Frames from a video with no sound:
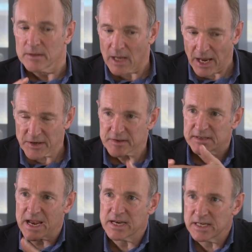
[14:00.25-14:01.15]

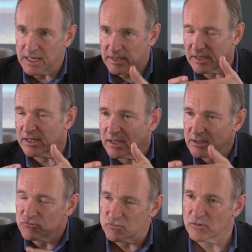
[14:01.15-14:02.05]
understanding,
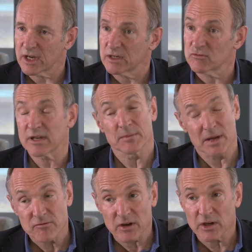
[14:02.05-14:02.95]

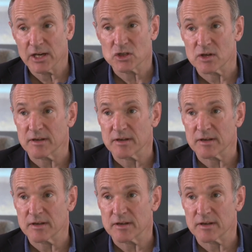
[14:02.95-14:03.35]
sometimes regulation,